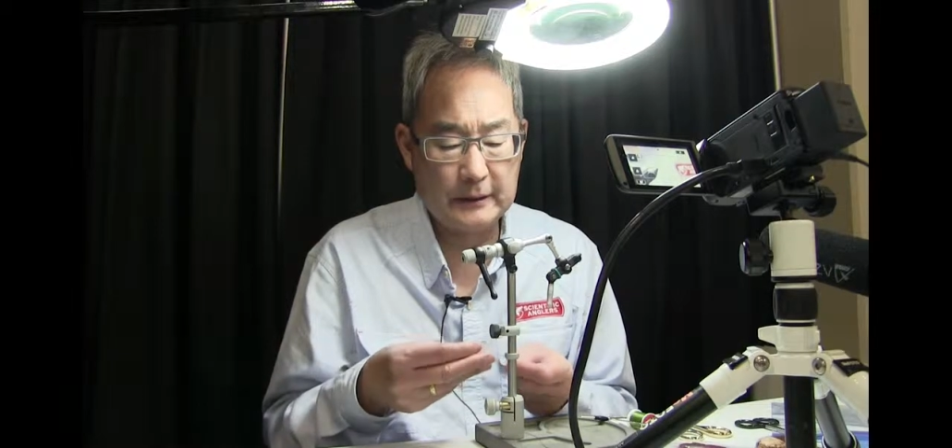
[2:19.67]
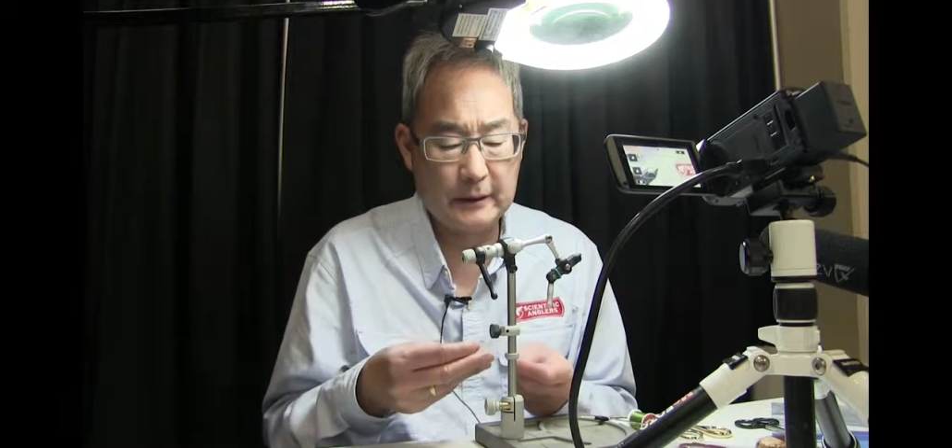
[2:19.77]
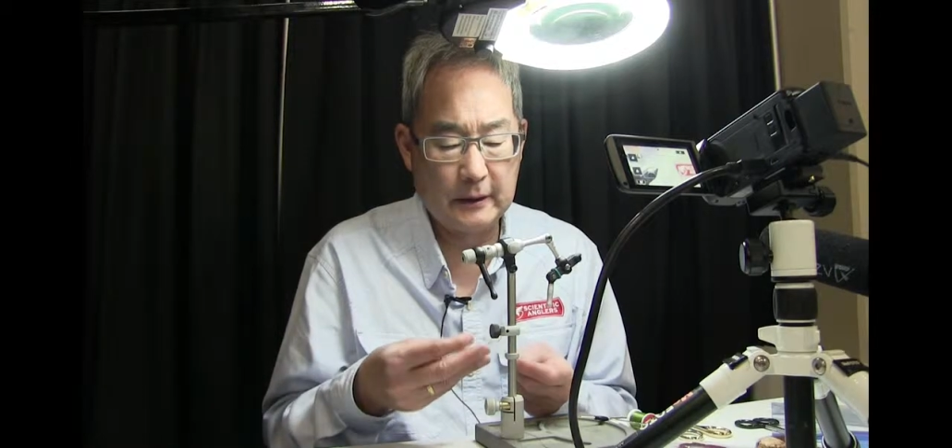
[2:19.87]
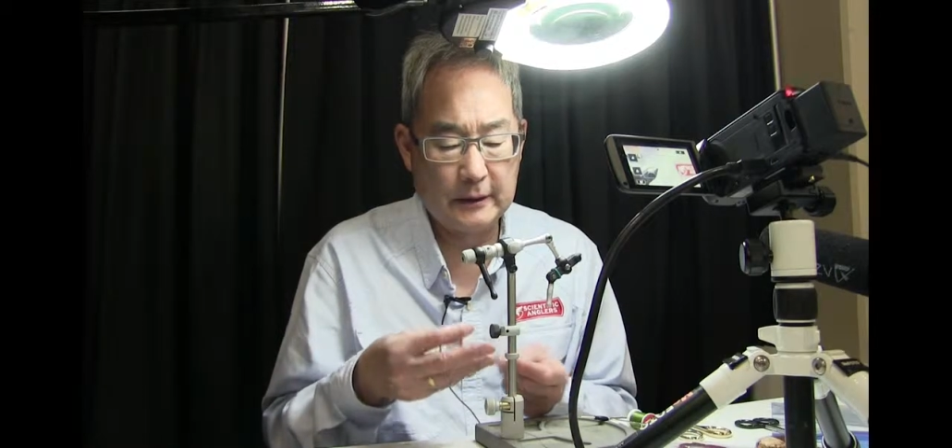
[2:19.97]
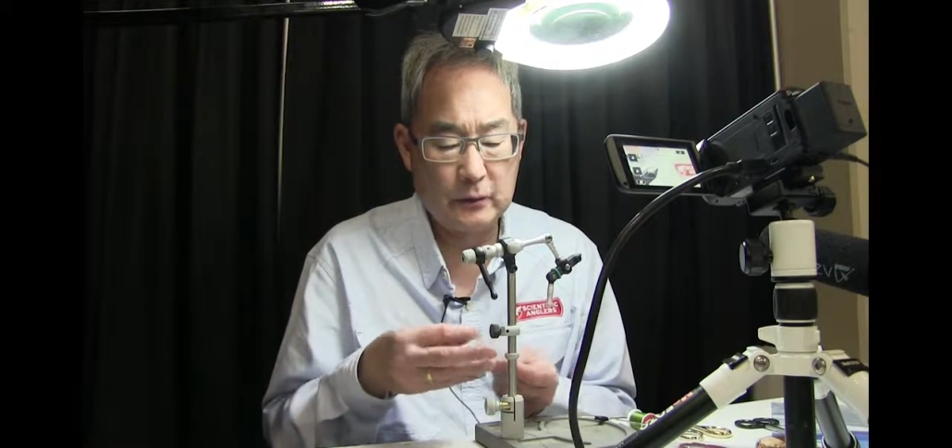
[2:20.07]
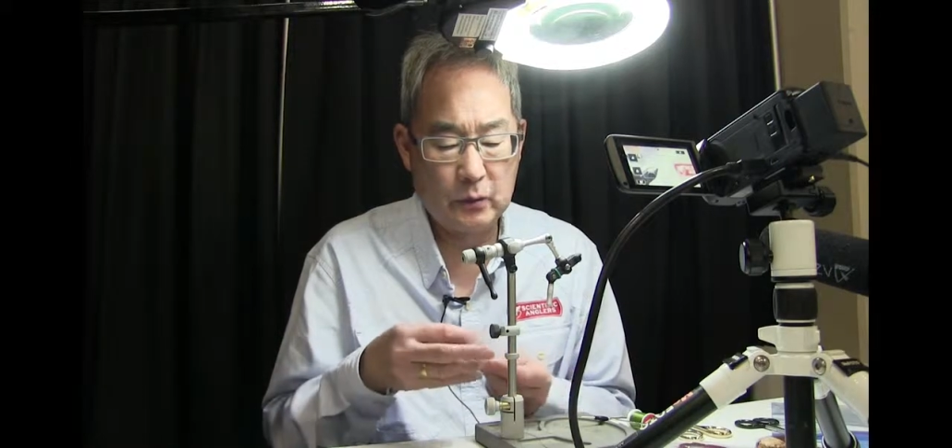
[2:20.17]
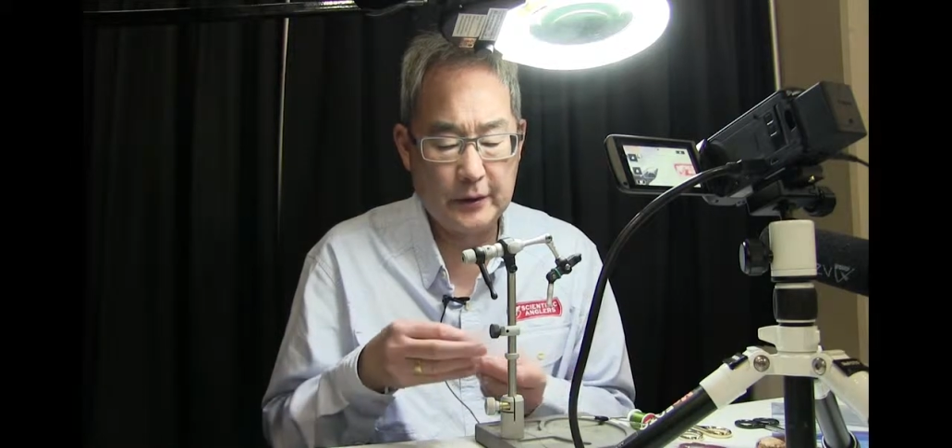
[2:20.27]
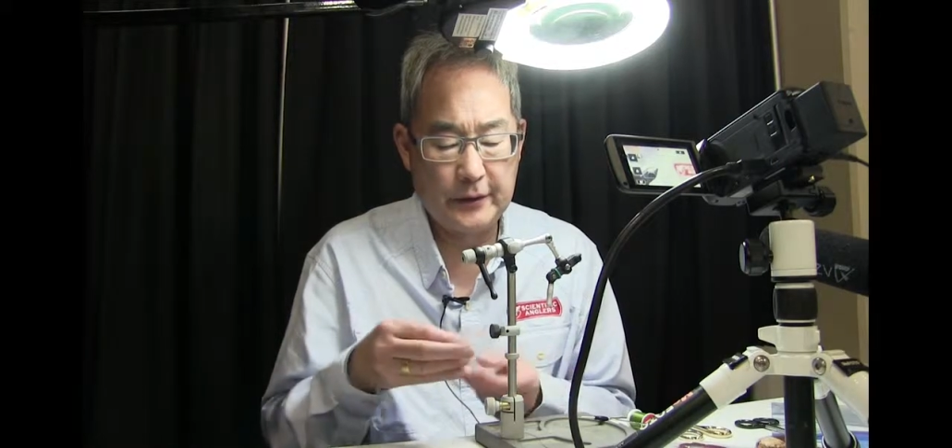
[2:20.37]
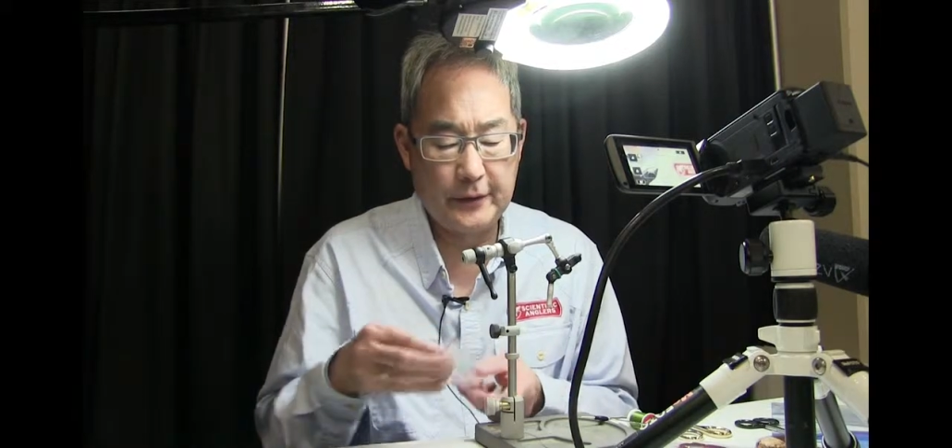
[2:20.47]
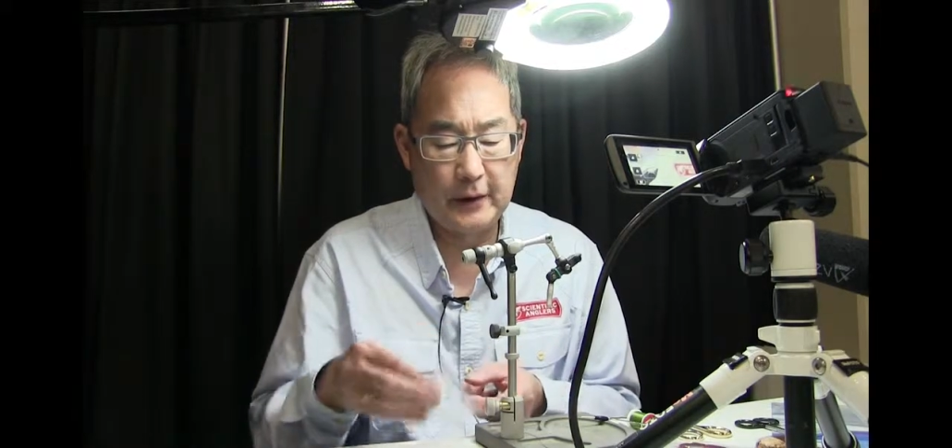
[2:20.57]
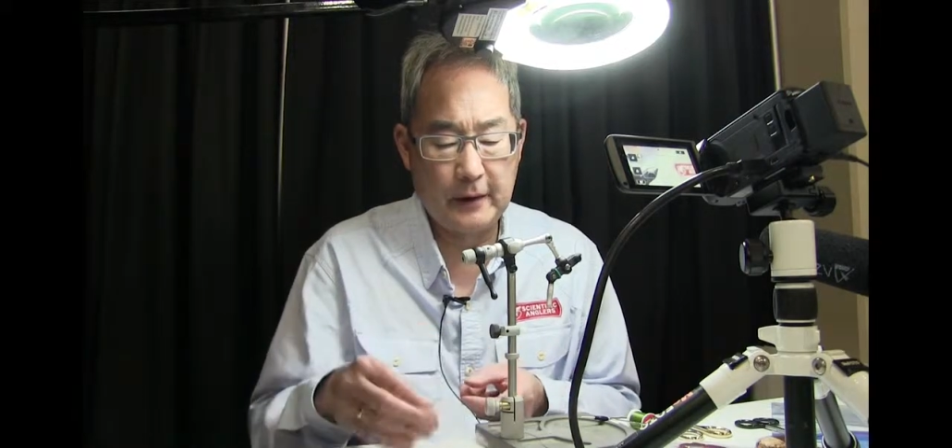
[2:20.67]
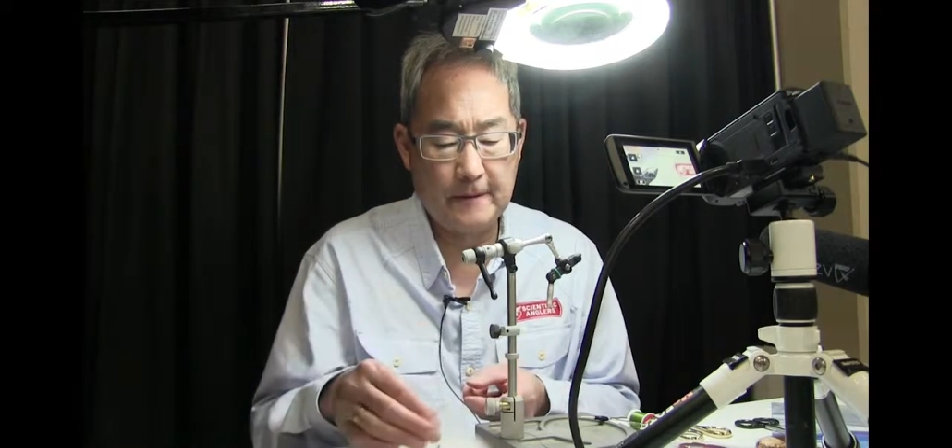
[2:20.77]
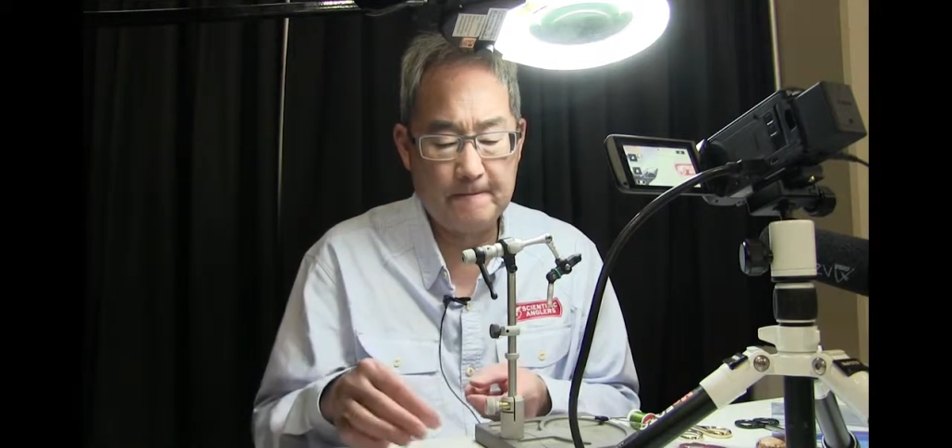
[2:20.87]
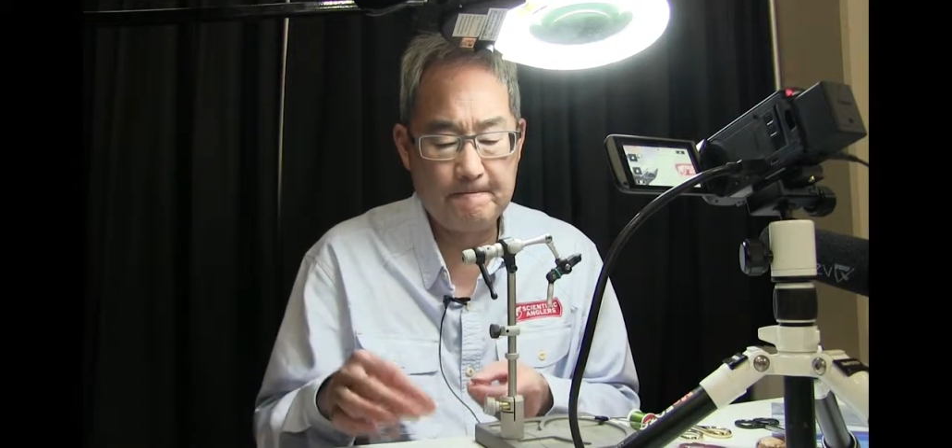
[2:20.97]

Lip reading: tied with a